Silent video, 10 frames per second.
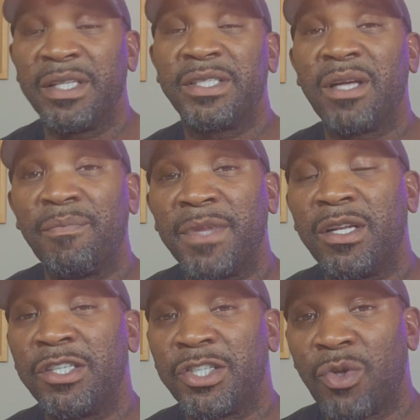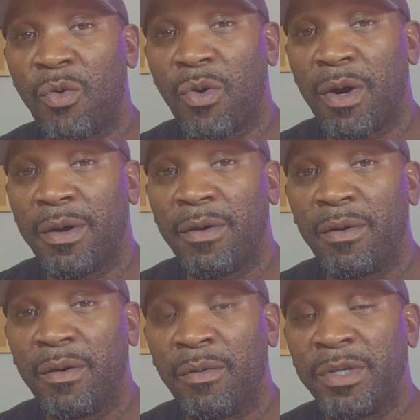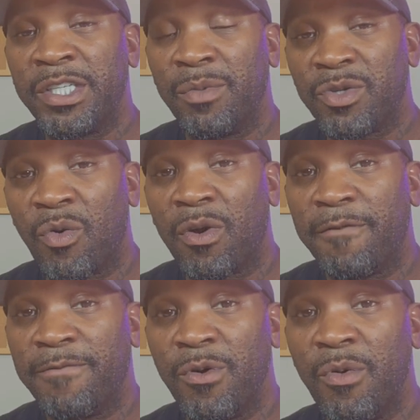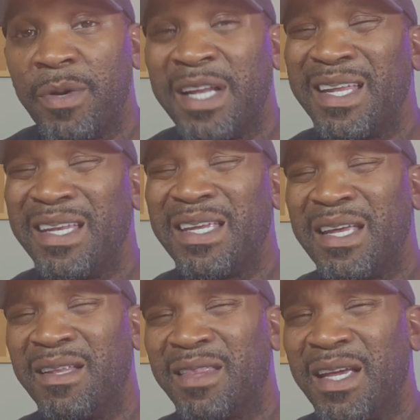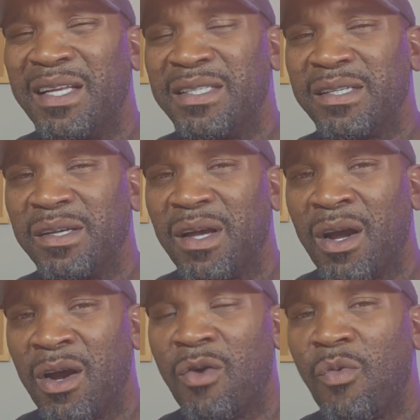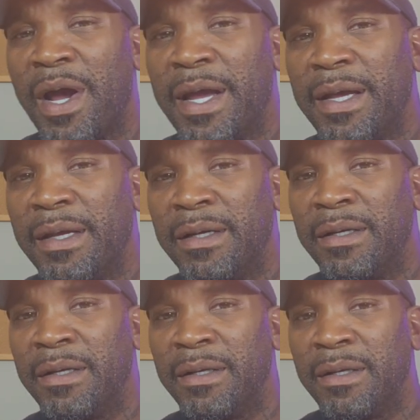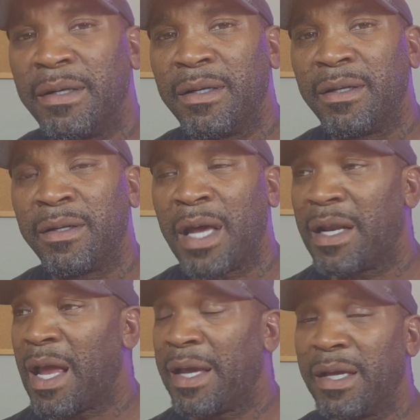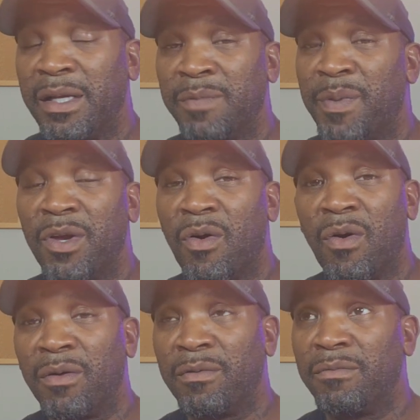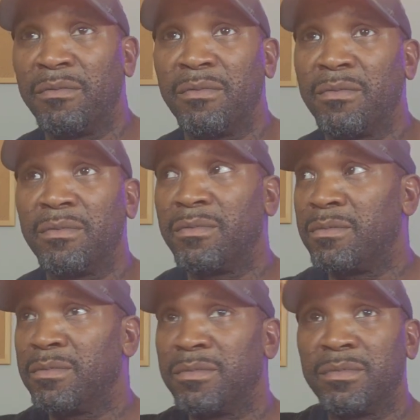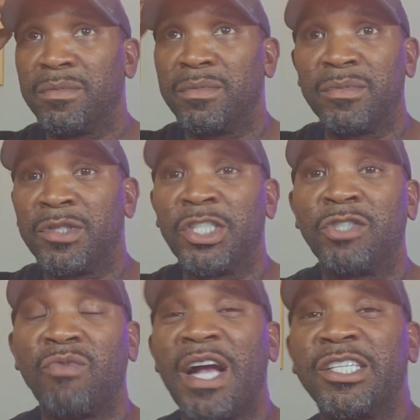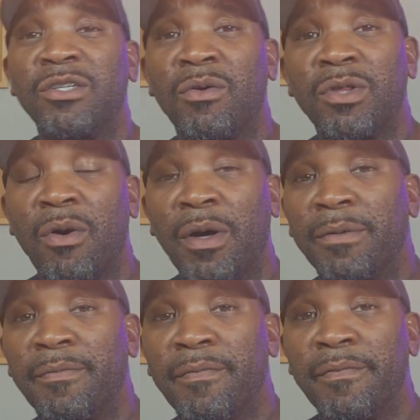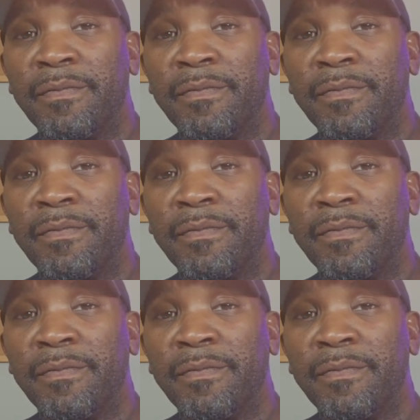did something in the store when she was ordering food and didn't get things her way that like is beyond just rational thought.